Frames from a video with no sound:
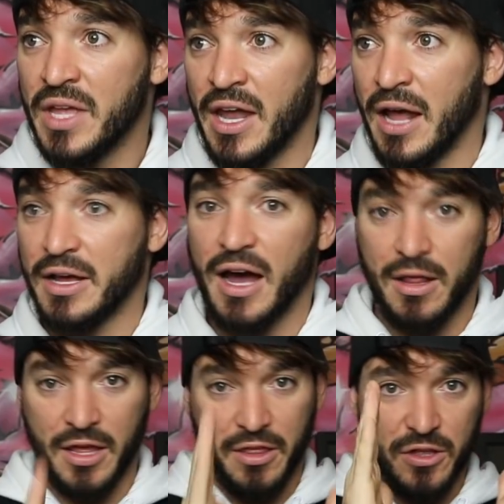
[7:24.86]
And I
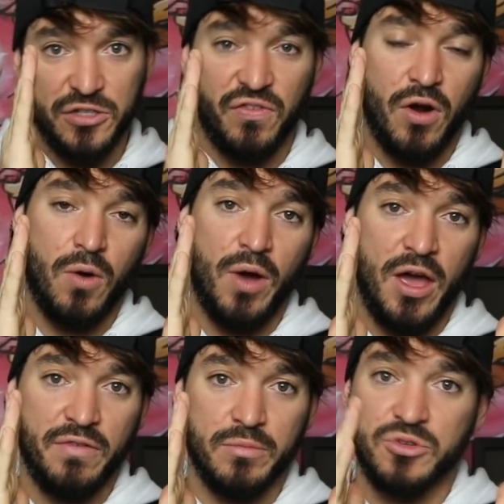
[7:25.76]
got like this far
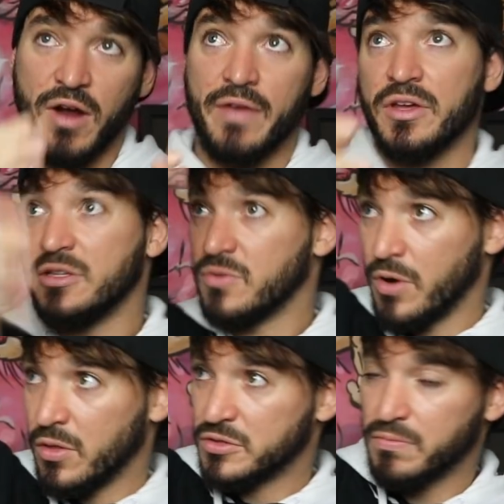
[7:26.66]
away from driving into
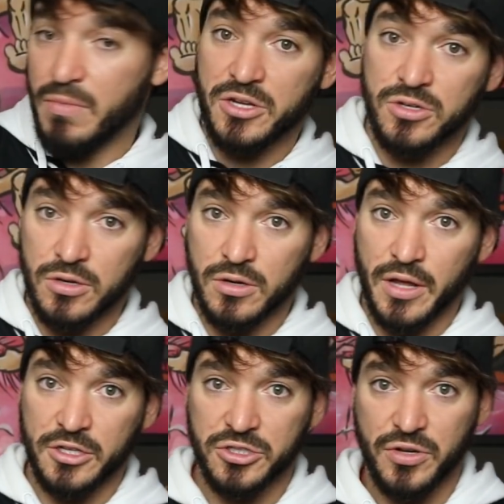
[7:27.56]
one of those major
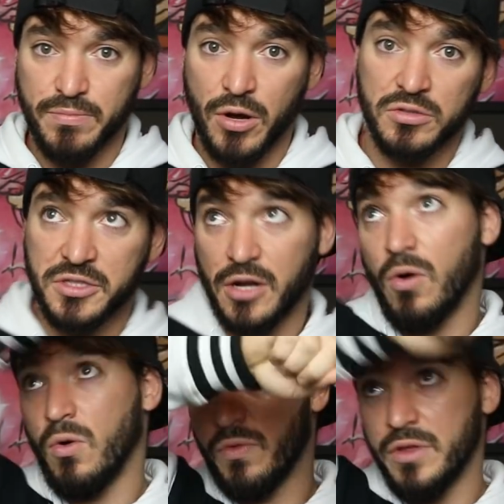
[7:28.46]
like street posts that
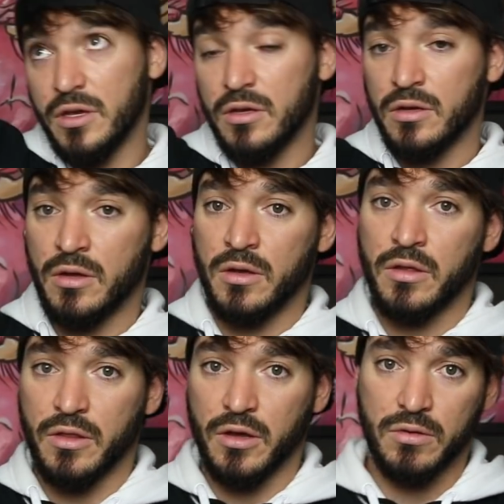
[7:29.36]
hold the
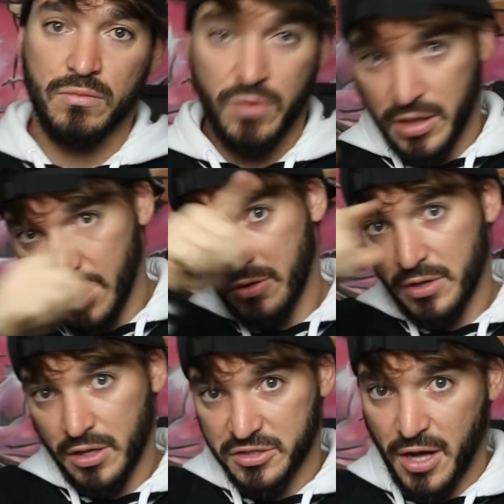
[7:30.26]
red light,
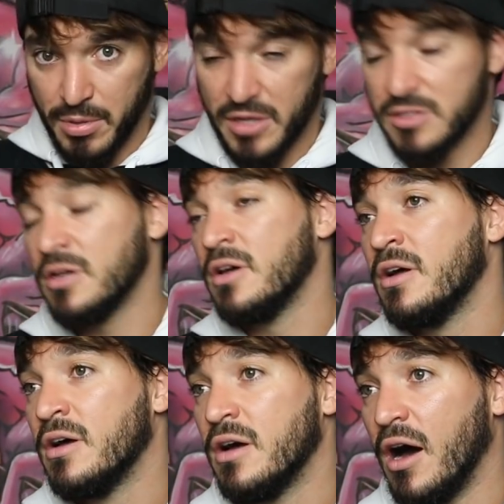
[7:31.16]
green light stoplights.
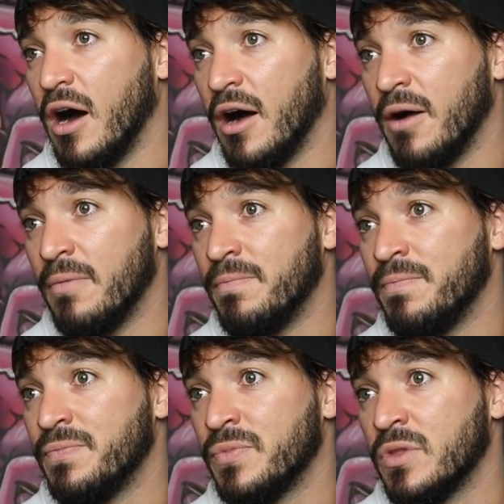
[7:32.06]

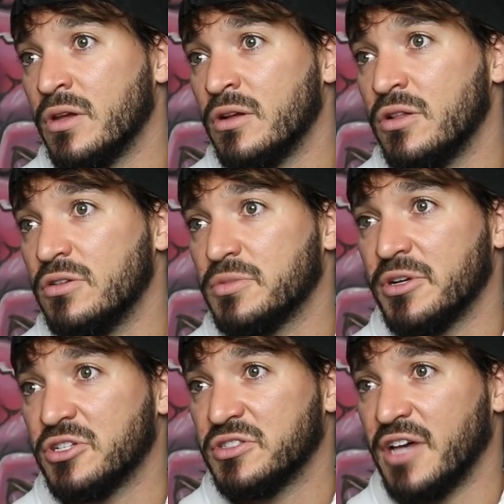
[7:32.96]
There was a
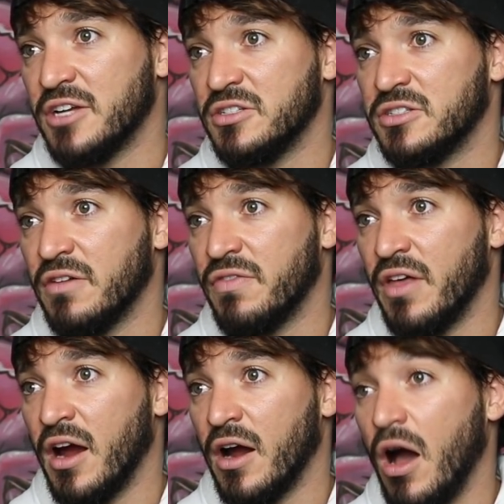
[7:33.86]
bunch of sketchy stuff
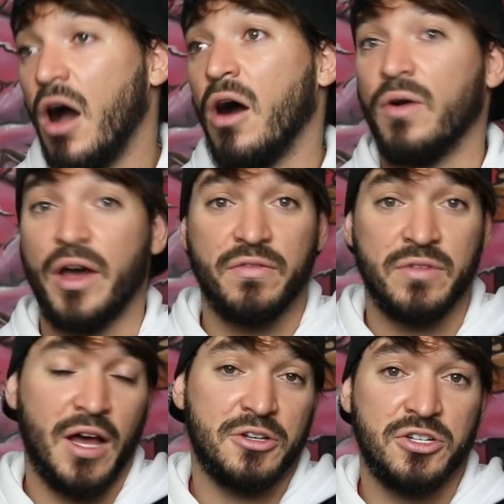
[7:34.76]
there. Oh,
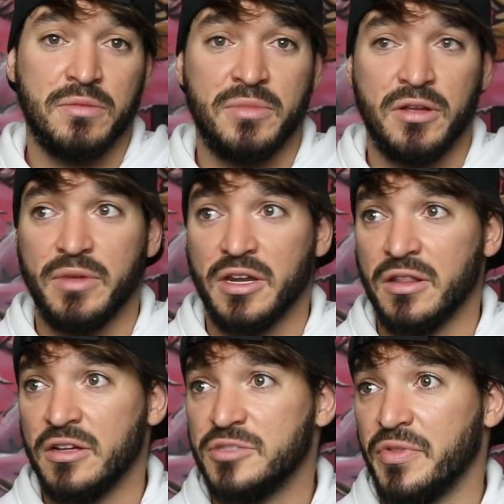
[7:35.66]
and I shouldn't be
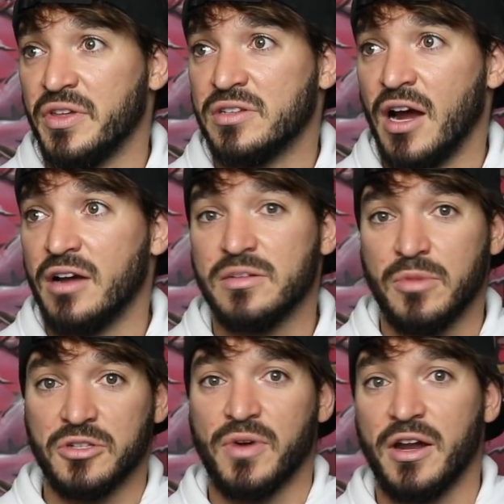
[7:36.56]
admitting this, but the entire
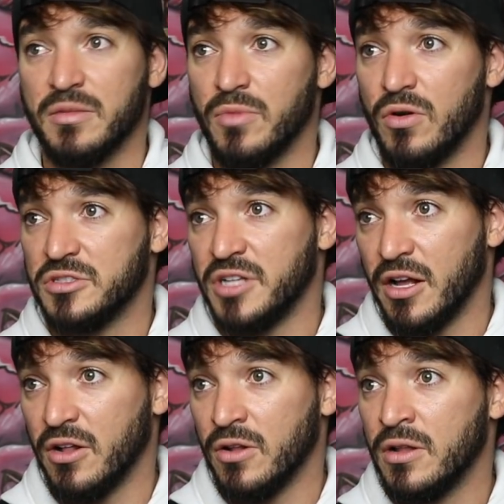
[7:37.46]
time I was riding the
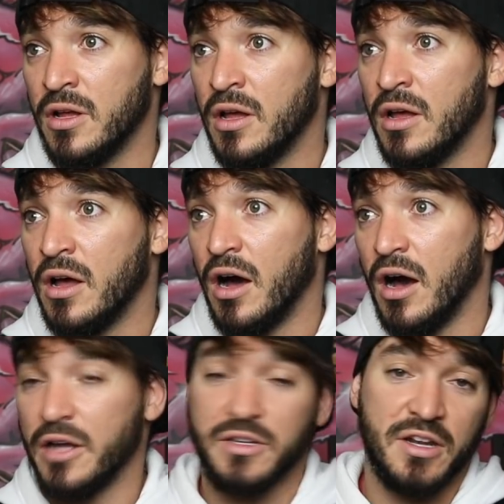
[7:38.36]
motorcycle,
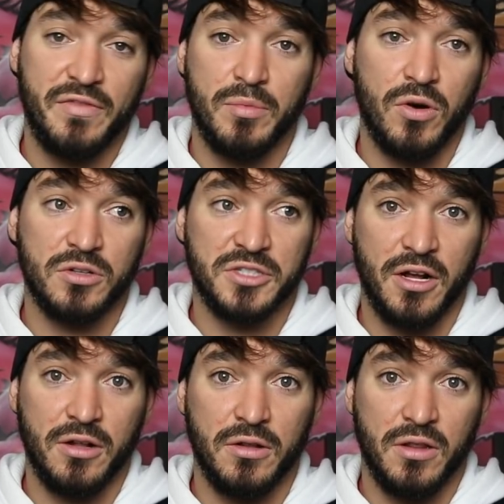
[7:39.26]
I didn't have a
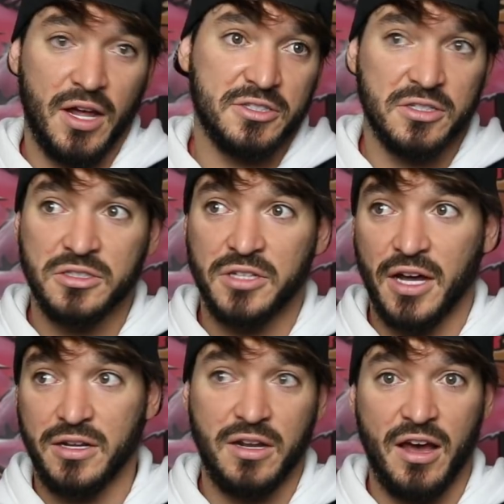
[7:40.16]
motorcycle license.
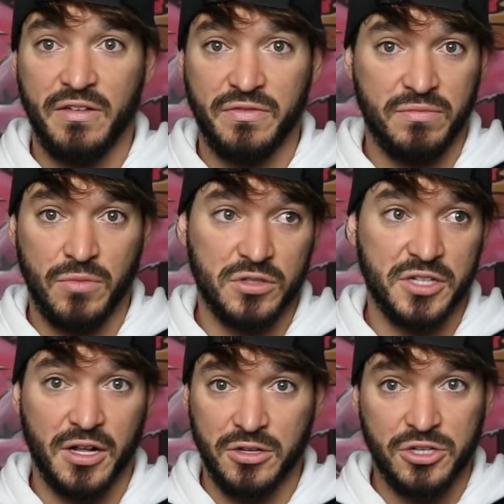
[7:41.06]
I didn't have
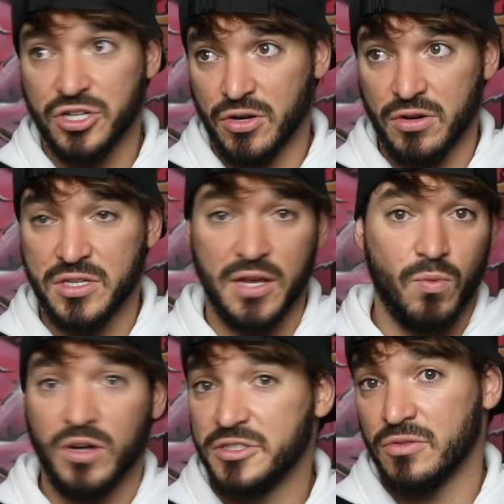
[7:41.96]
motorcycle insurance. It
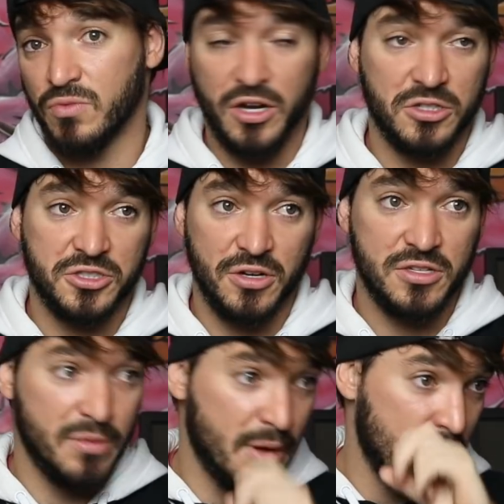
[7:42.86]
wasn't
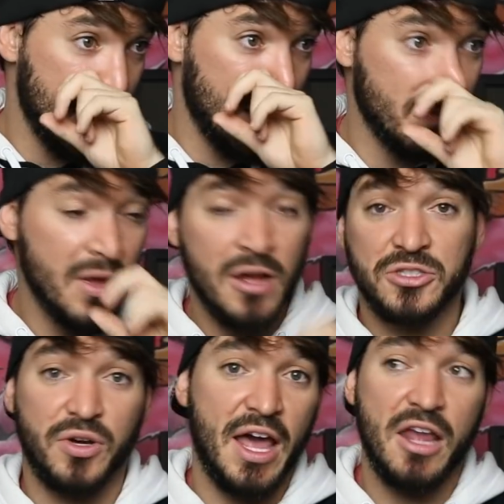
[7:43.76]
registered to my name.
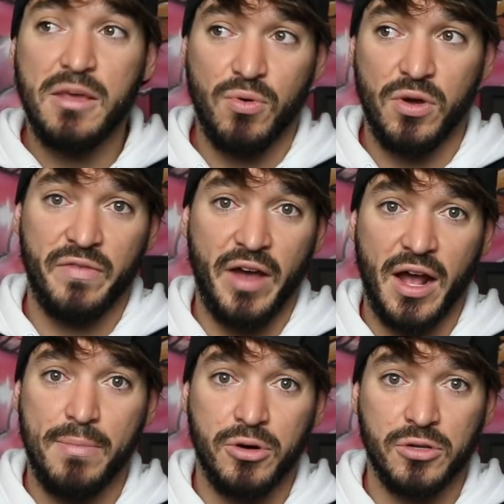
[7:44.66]
So at any point if I
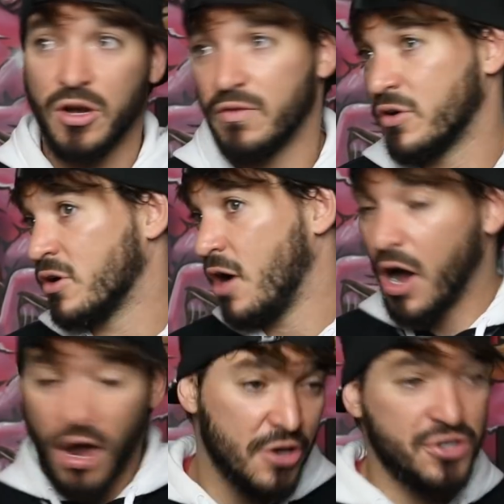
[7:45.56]
got pulled over,
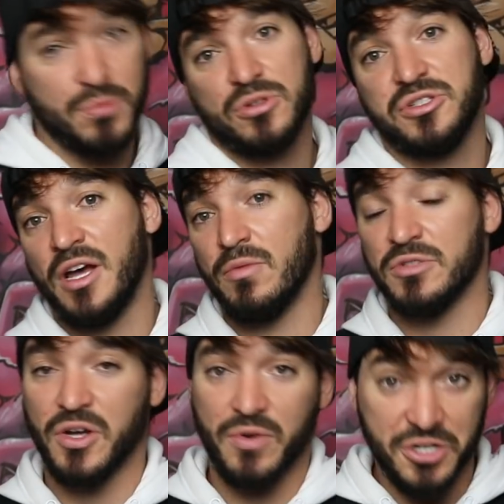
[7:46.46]
100%
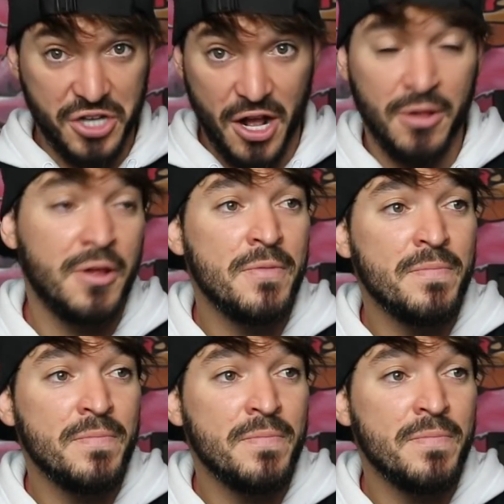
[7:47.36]
was going to jail.